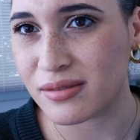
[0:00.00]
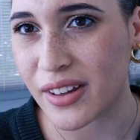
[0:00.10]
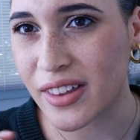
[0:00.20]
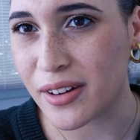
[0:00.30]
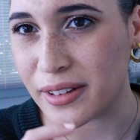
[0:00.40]

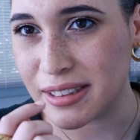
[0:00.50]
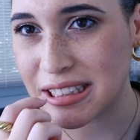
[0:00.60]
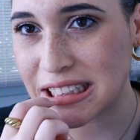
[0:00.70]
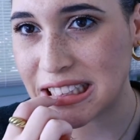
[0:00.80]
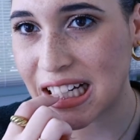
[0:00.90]
I think it was.
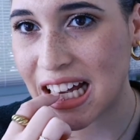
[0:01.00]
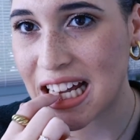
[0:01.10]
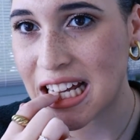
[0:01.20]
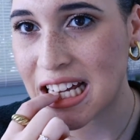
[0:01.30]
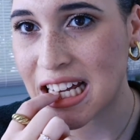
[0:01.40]

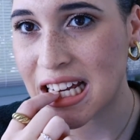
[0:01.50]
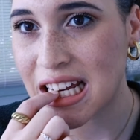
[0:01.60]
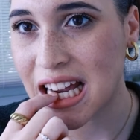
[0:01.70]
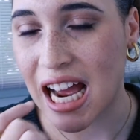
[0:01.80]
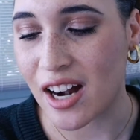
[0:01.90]

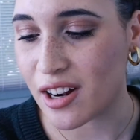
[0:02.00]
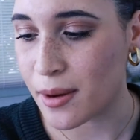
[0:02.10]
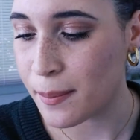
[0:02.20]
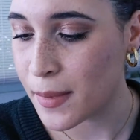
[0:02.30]
I don't know.